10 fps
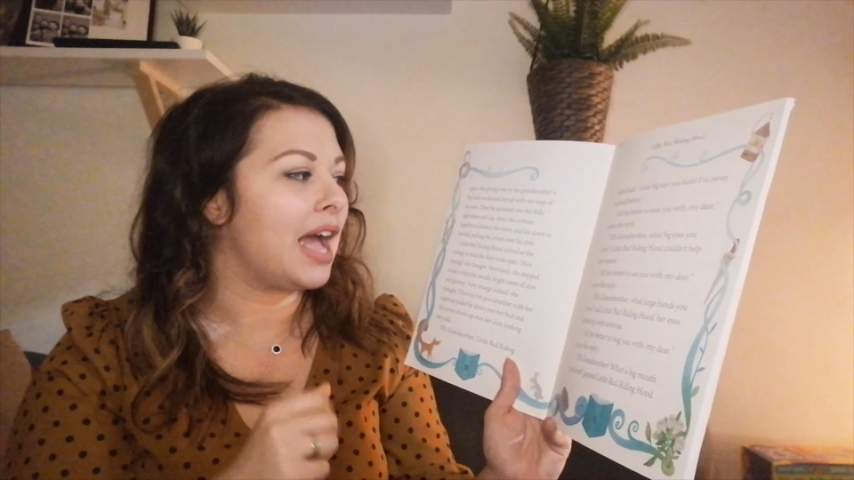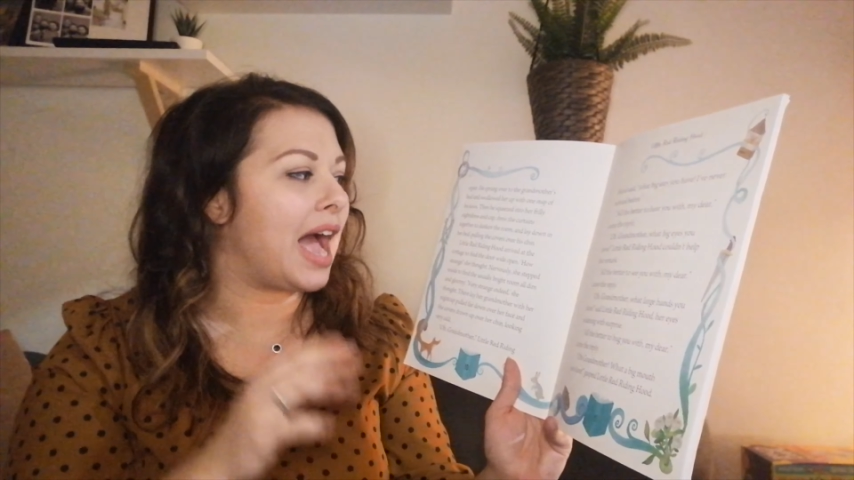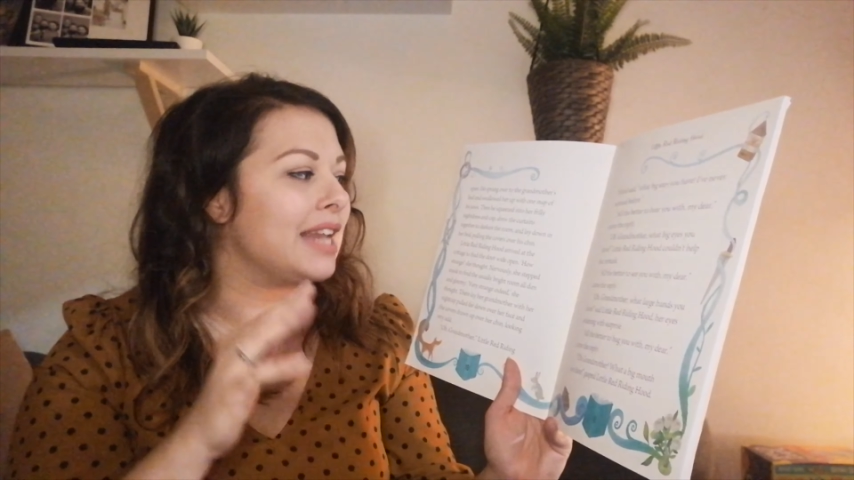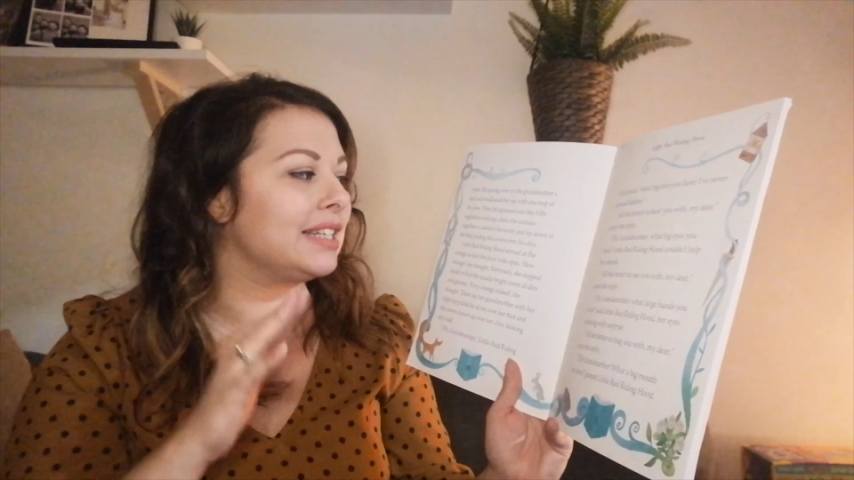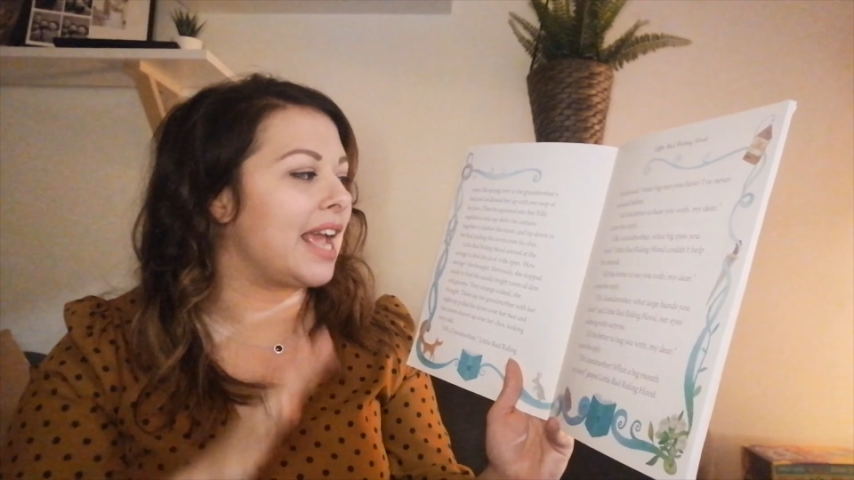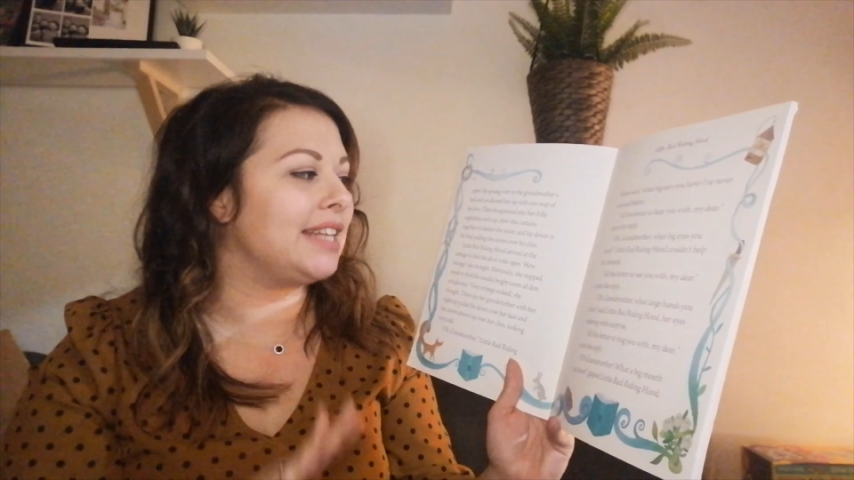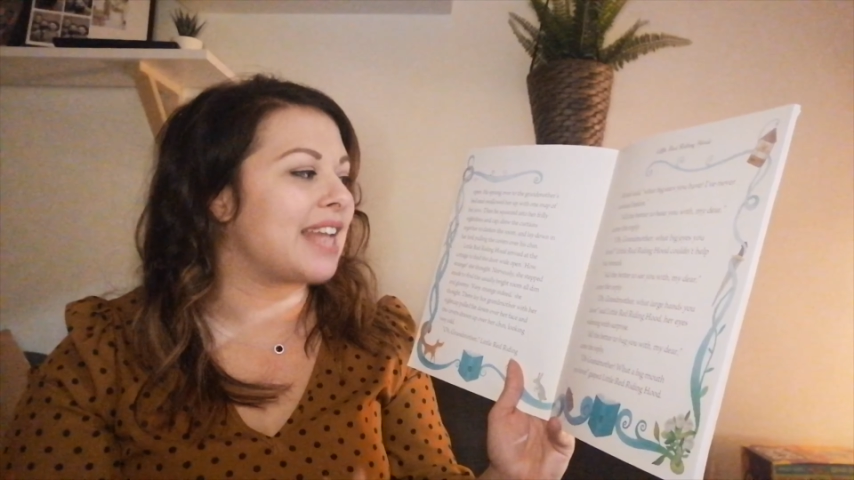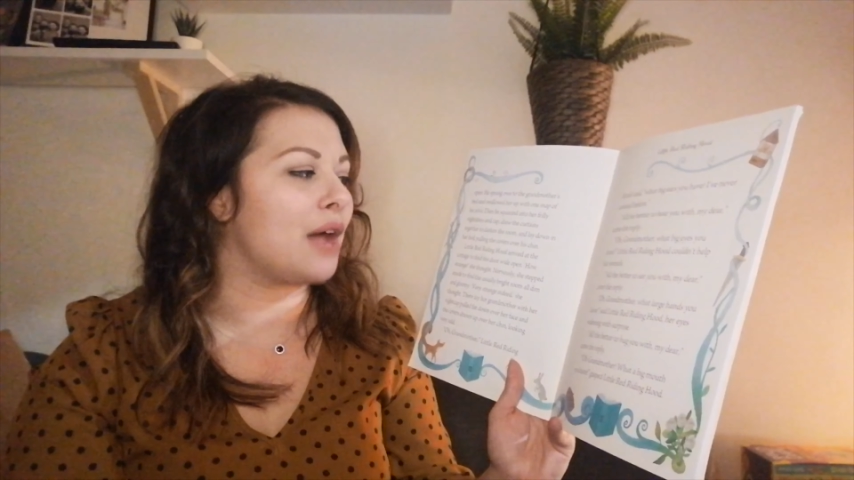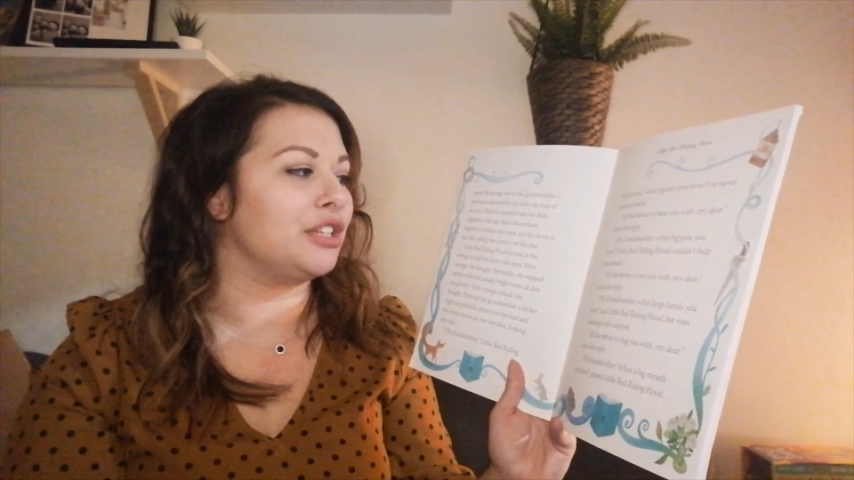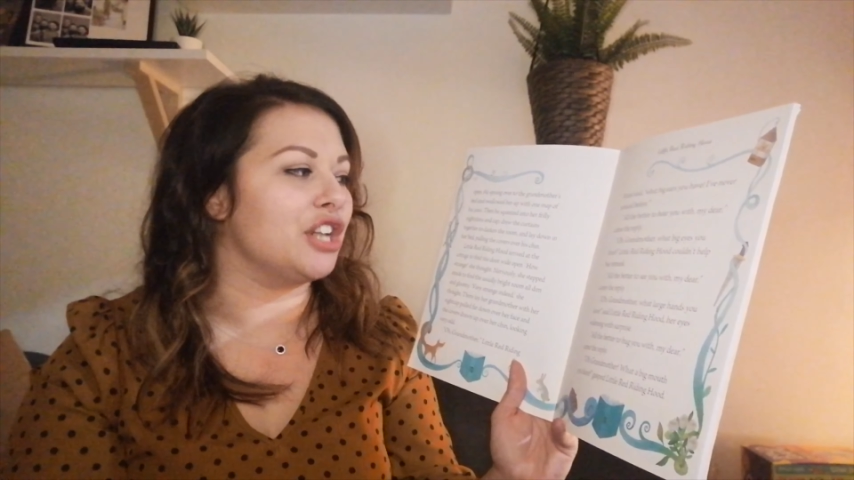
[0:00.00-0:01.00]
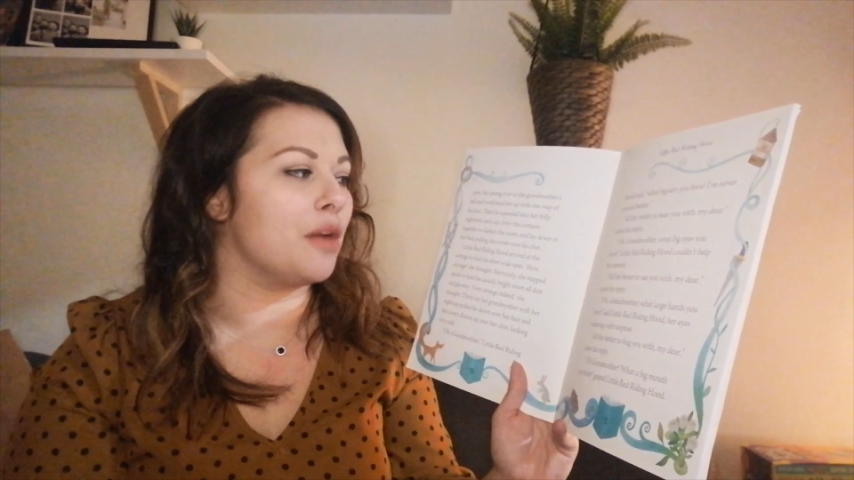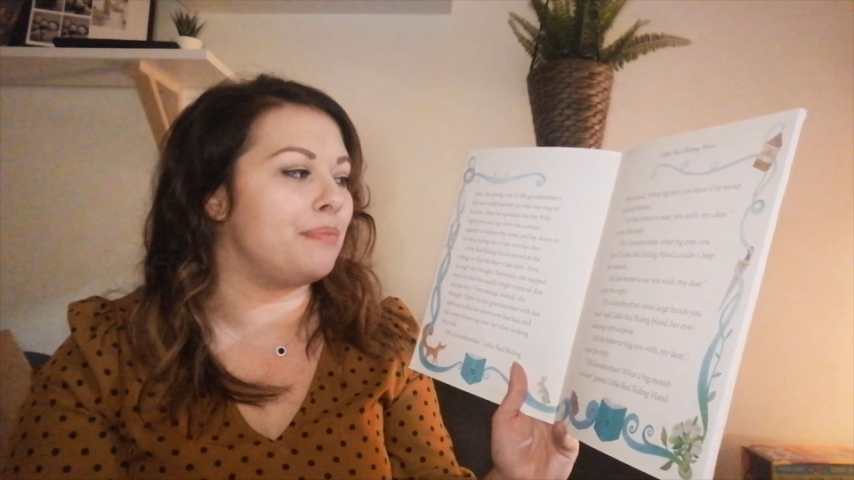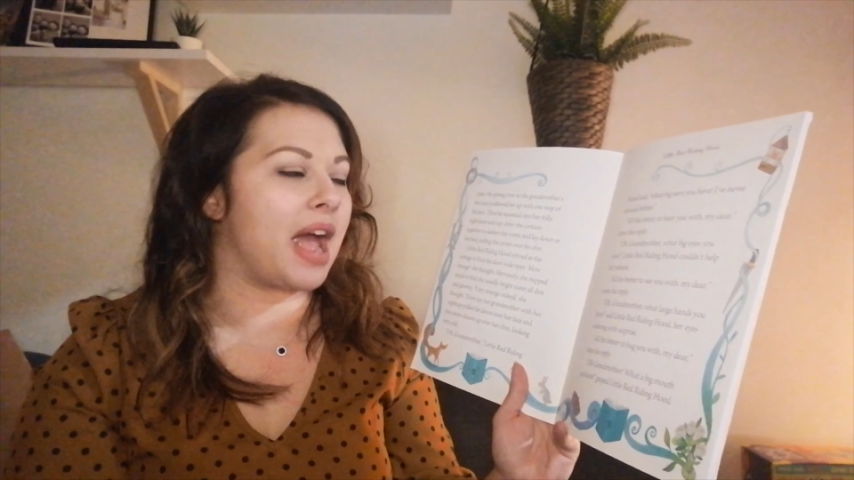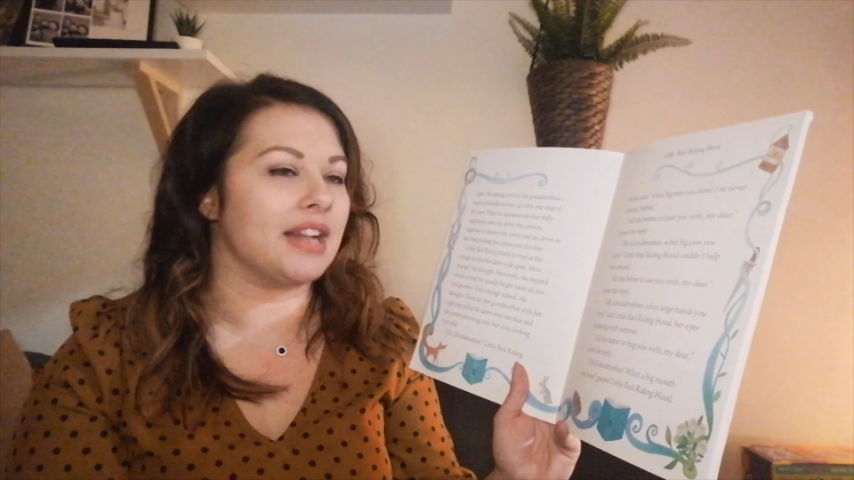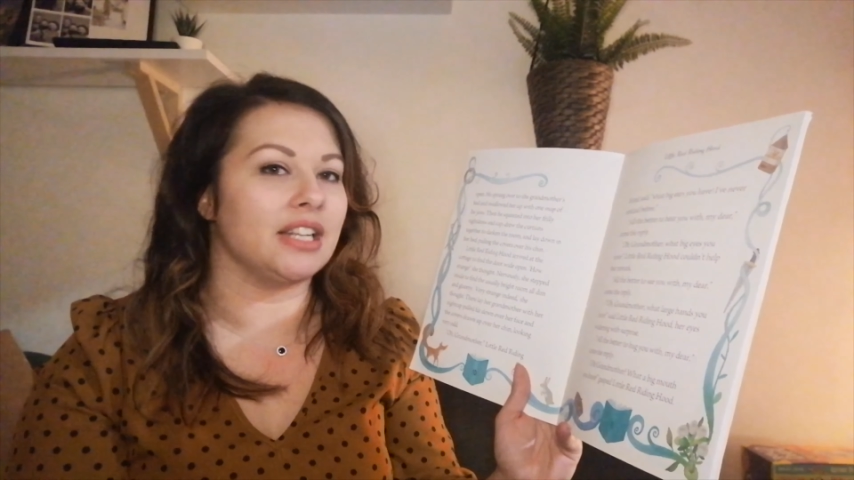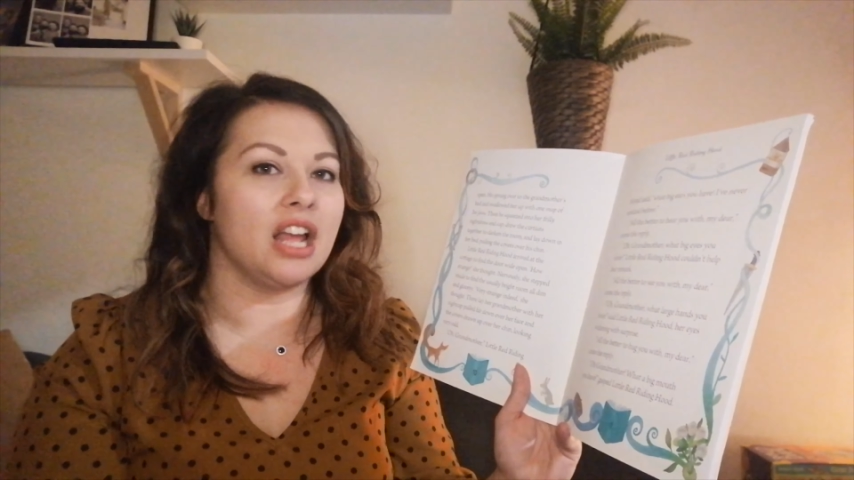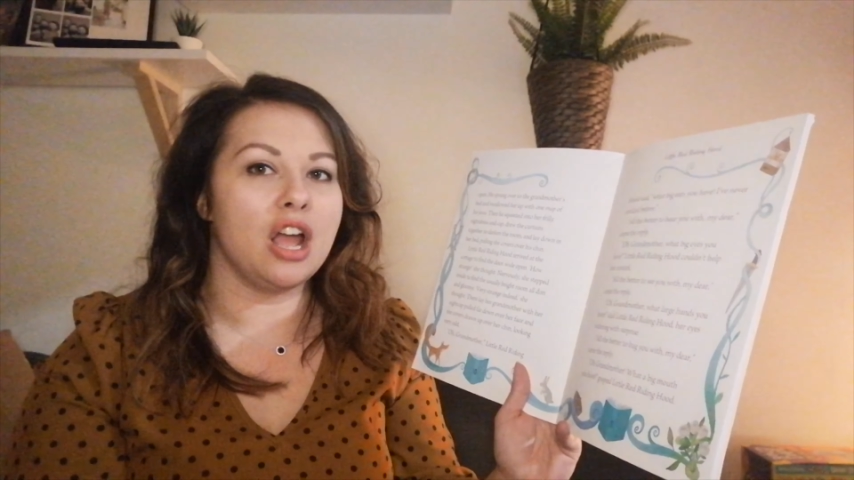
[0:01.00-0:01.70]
and lay down in her bed,